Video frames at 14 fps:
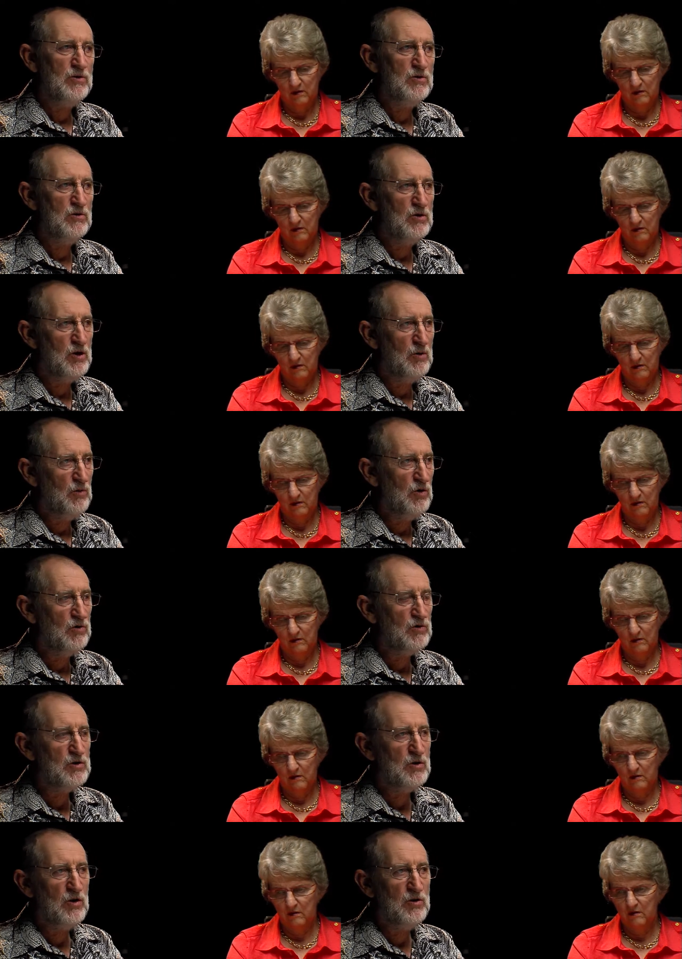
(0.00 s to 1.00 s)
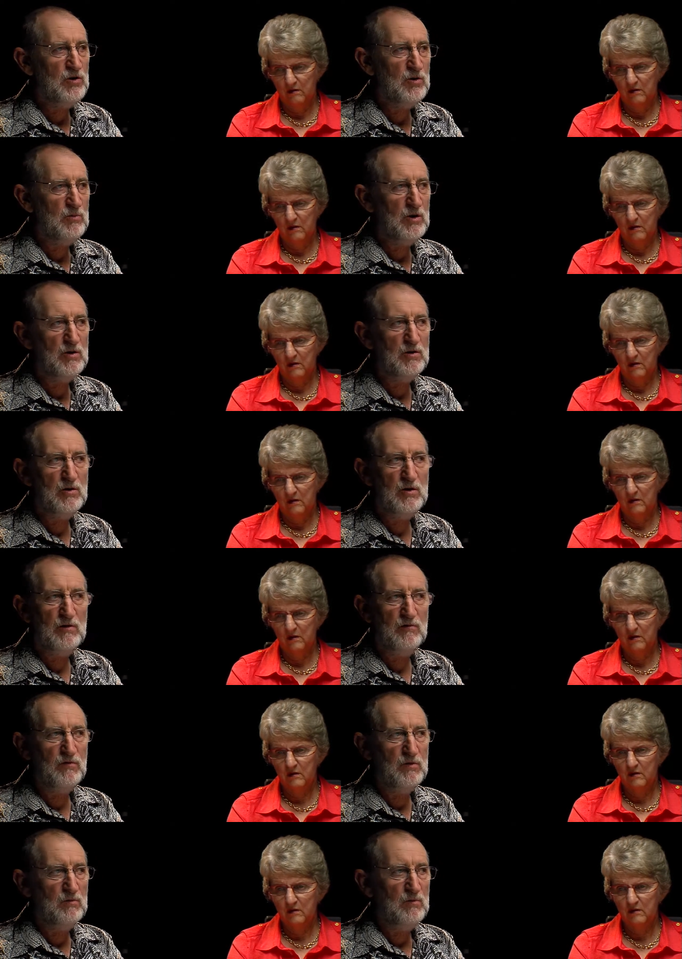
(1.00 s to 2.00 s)
Speaker 1: to come alongside them and to give
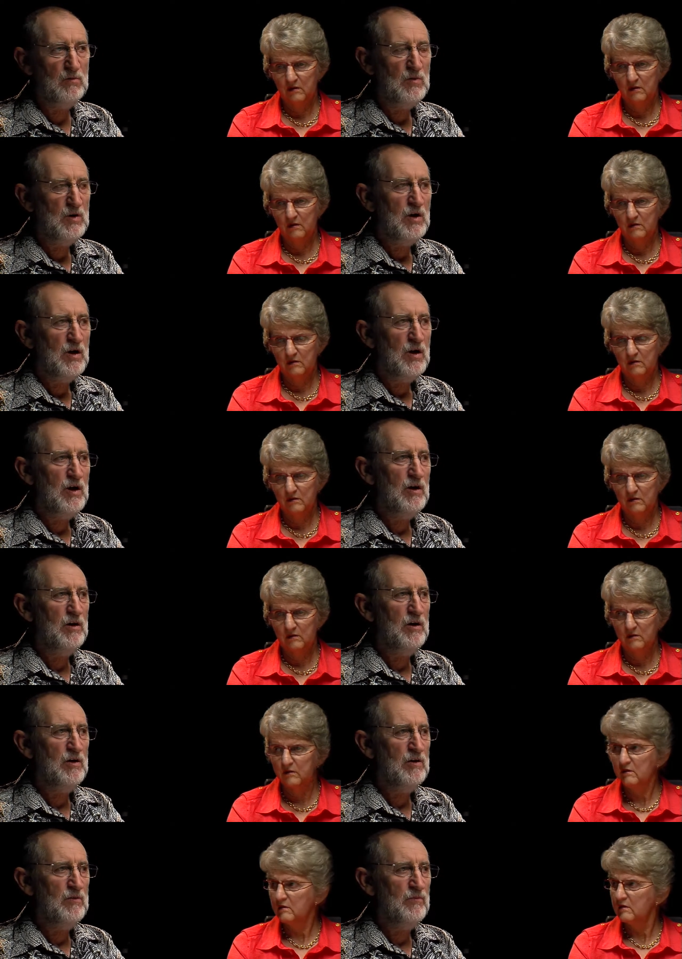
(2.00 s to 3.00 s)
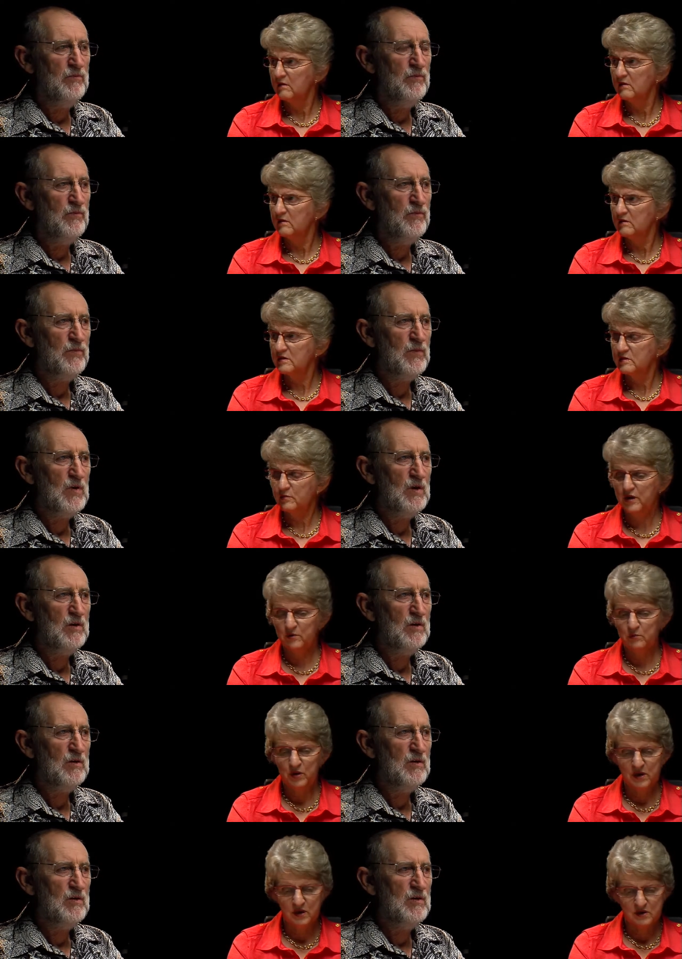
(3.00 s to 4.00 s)
them, um, it's
Speaker 2: a big
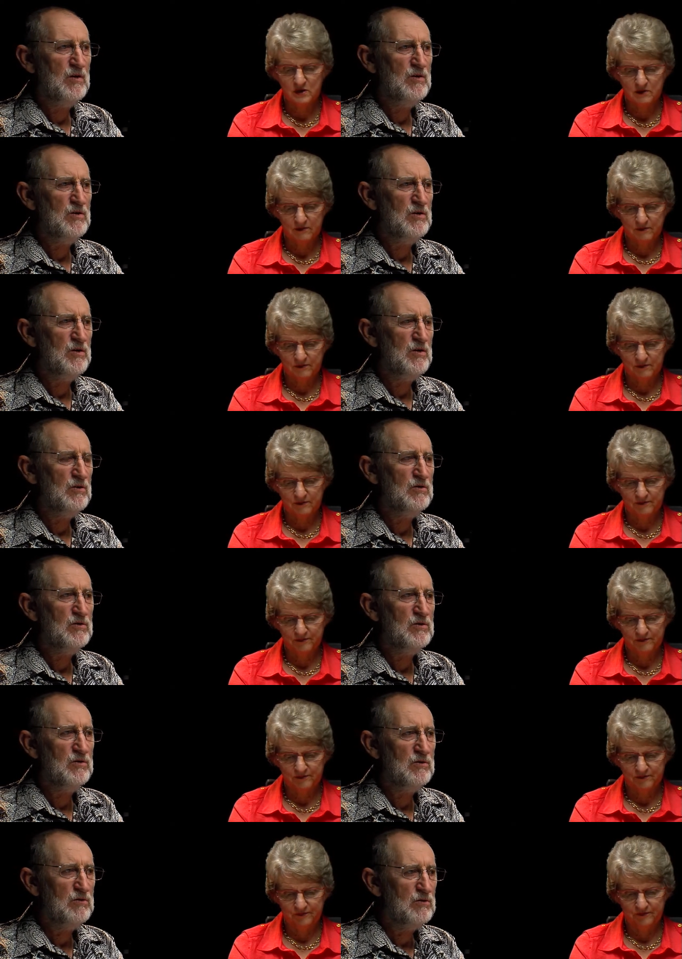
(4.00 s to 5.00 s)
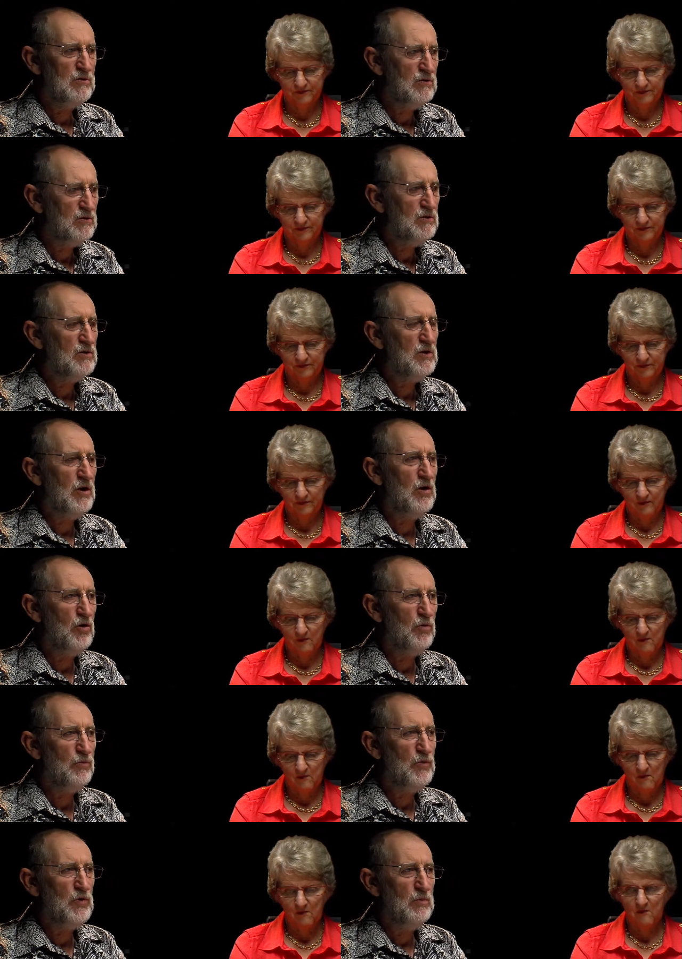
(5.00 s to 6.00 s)
piece.
Speaker 1: You know, to to help
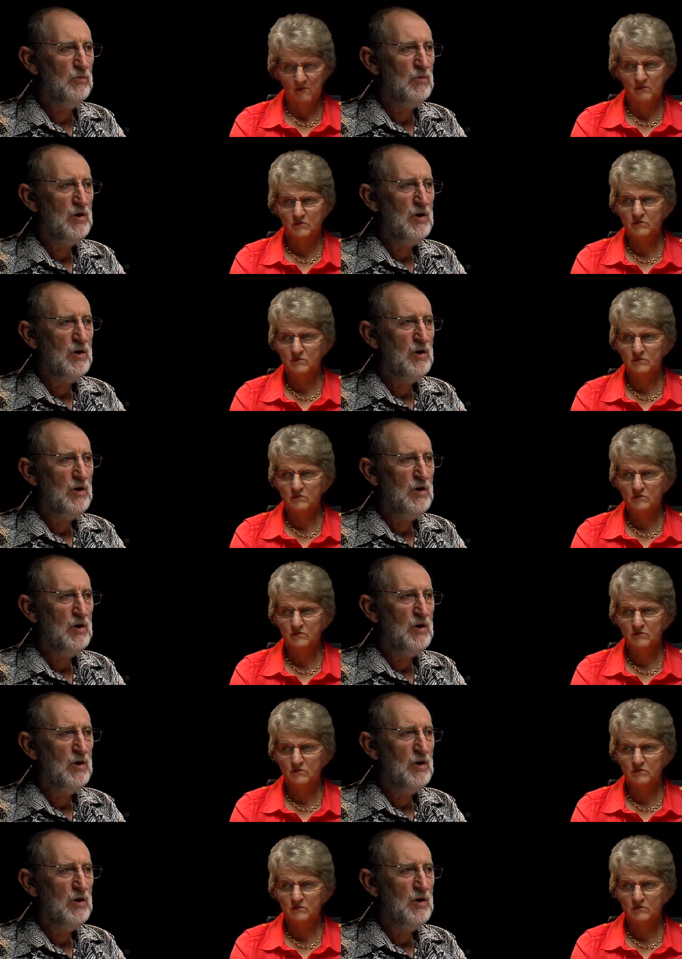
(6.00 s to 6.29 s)
them